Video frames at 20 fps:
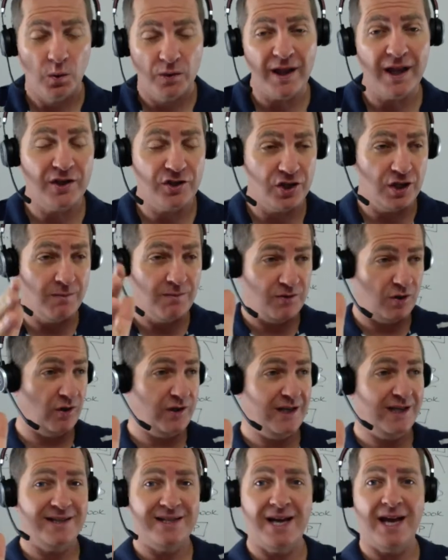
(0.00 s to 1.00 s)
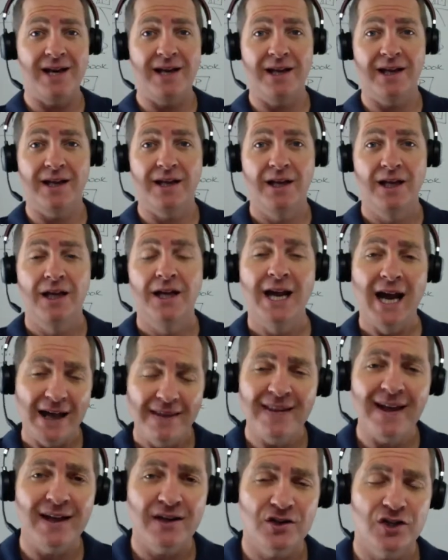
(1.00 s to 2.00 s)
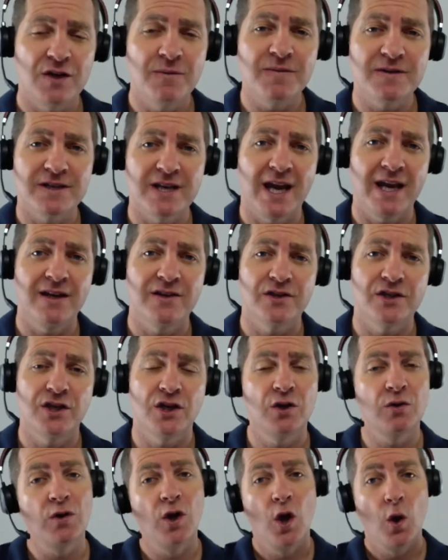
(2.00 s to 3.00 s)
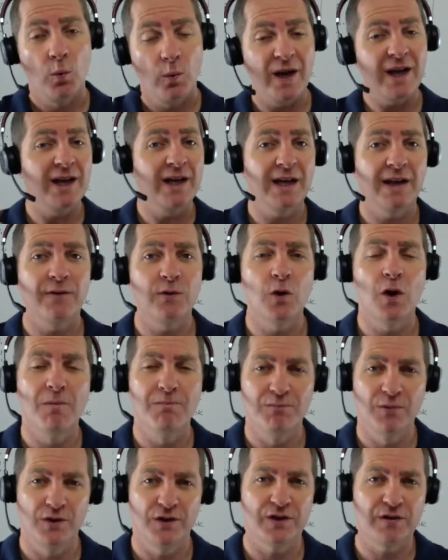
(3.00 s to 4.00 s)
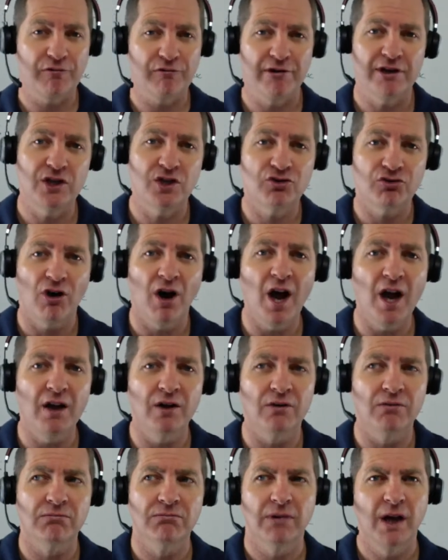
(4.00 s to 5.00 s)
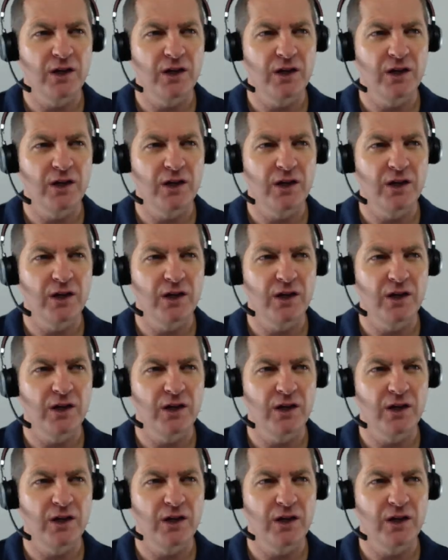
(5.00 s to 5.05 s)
Well, that gym's on your telly, and that gym's saying to you, we're going to give you a month's free trial.